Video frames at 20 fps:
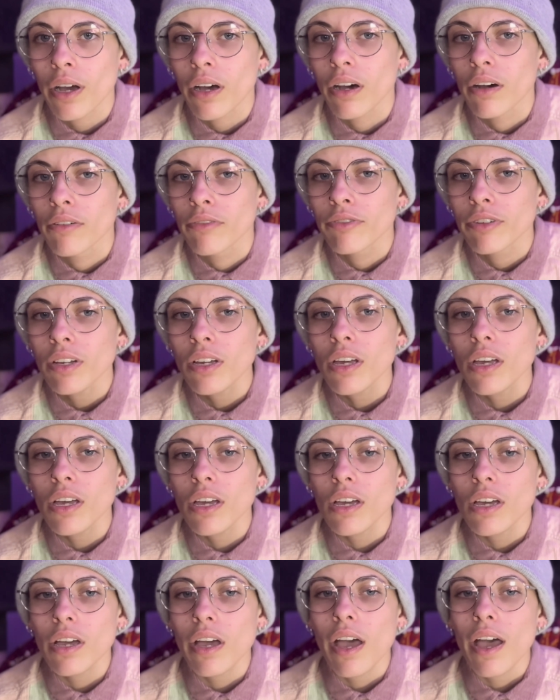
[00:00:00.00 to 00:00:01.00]
of
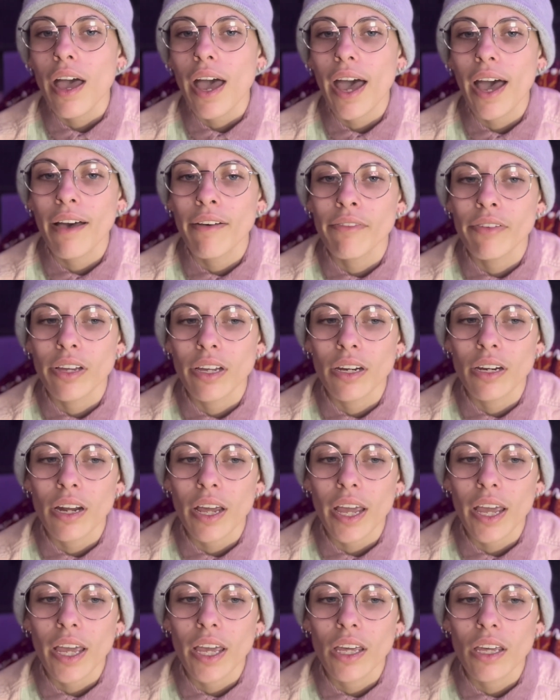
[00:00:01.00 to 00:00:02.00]
having
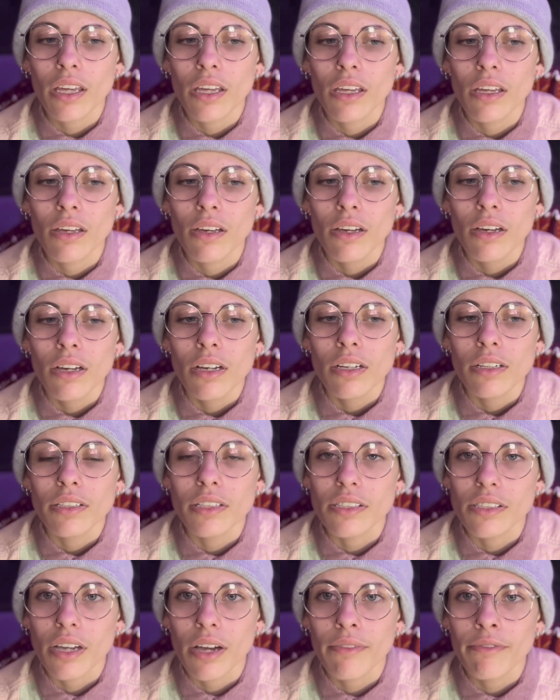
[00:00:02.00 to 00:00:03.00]
a
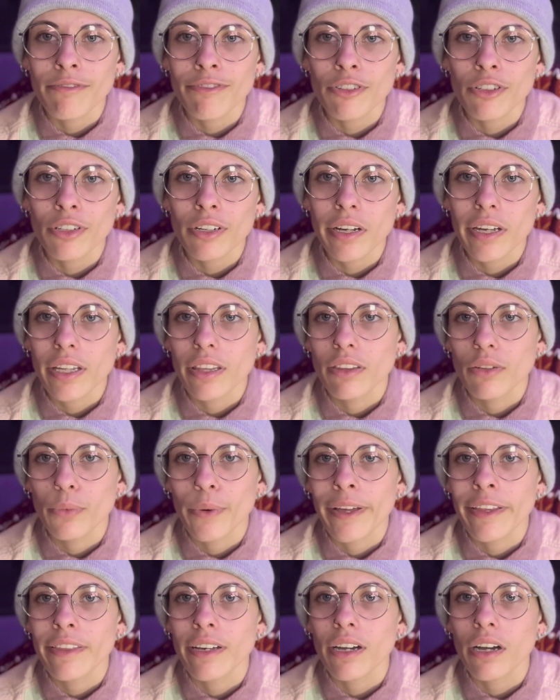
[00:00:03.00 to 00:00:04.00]
discomfort in the
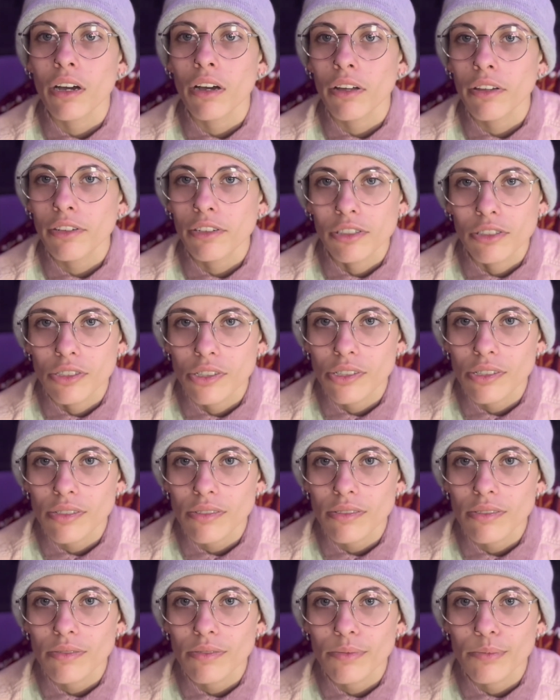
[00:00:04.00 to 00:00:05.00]
way that others
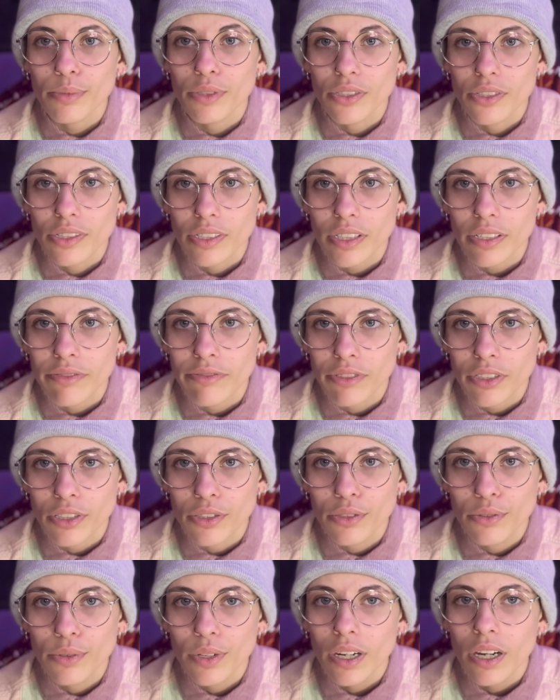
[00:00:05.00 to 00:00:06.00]
perceive
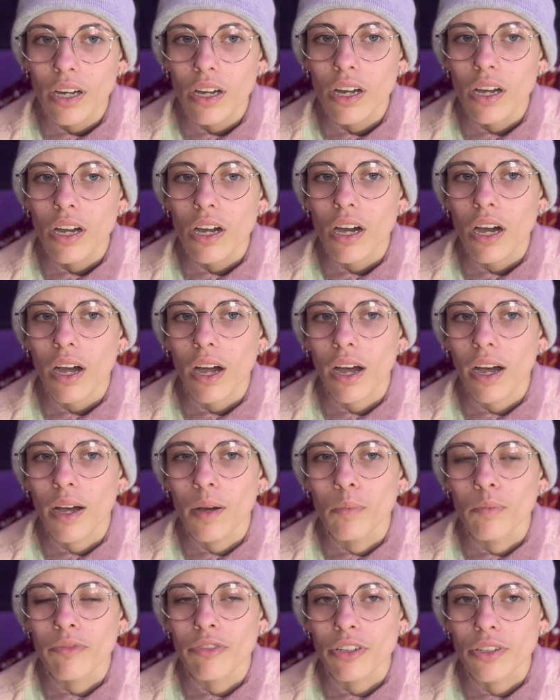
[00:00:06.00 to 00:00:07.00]
you
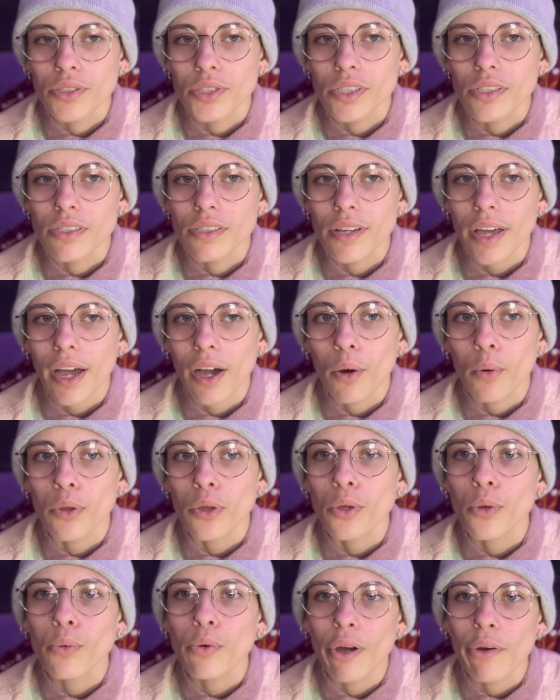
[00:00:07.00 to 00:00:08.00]
versus how
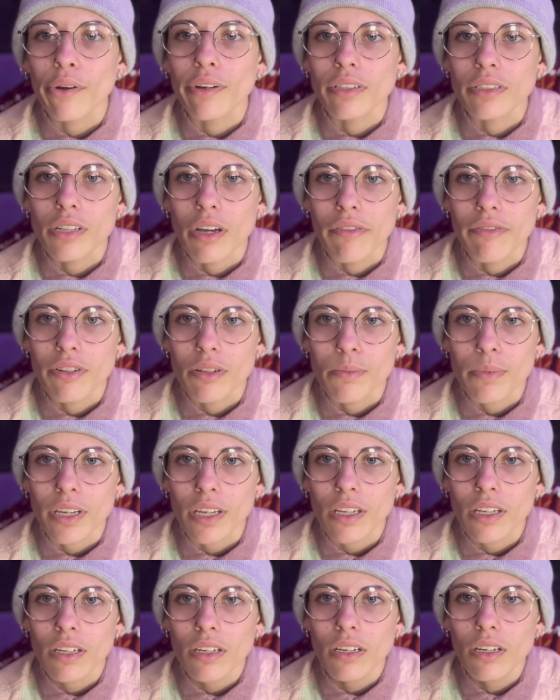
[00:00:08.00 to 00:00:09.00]
you know yourself to
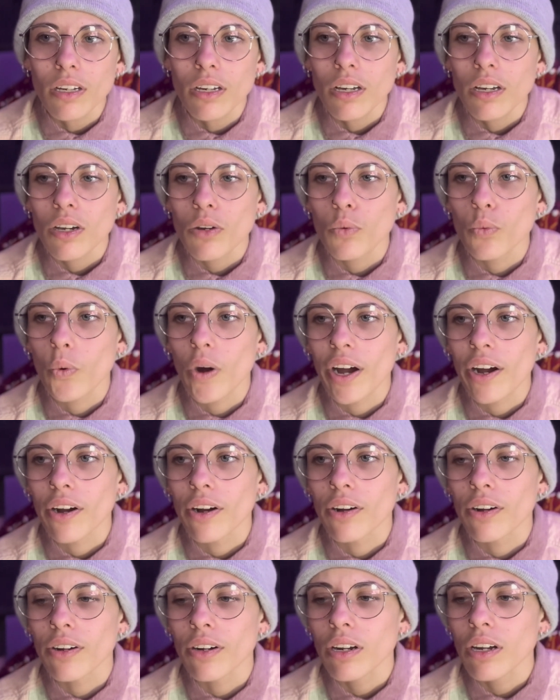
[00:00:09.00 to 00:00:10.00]
be,
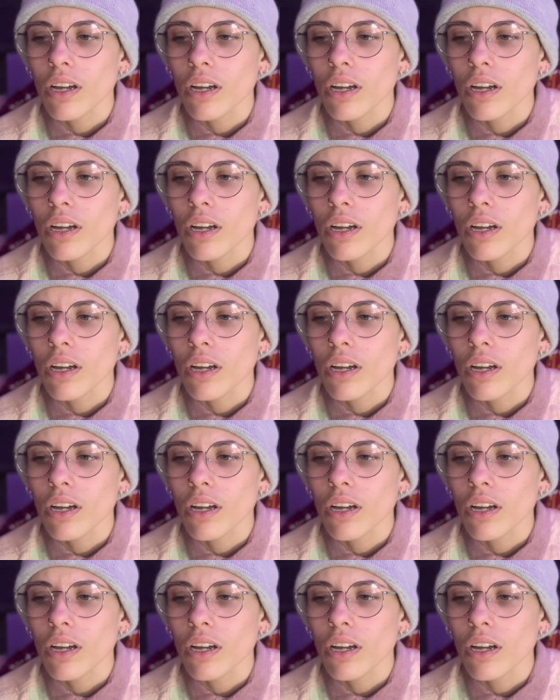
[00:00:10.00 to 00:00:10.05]
where